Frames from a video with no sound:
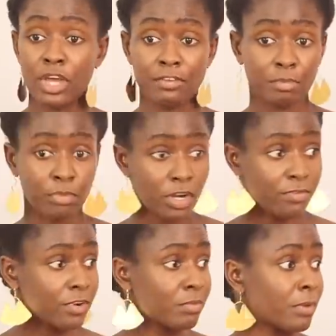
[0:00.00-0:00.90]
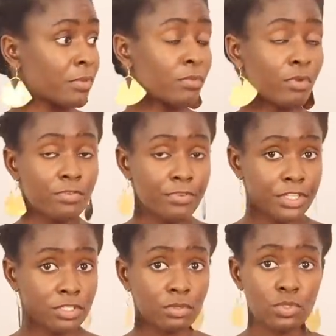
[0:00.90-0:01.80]
you have a boyfriend, maybe your
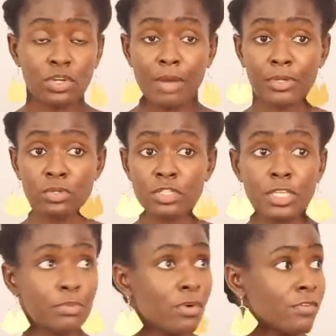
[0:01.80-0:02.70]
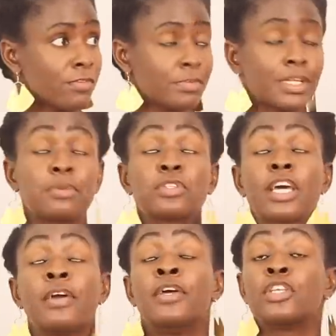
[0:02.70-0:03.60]
boyfriend is also coming to sleep over from time to time.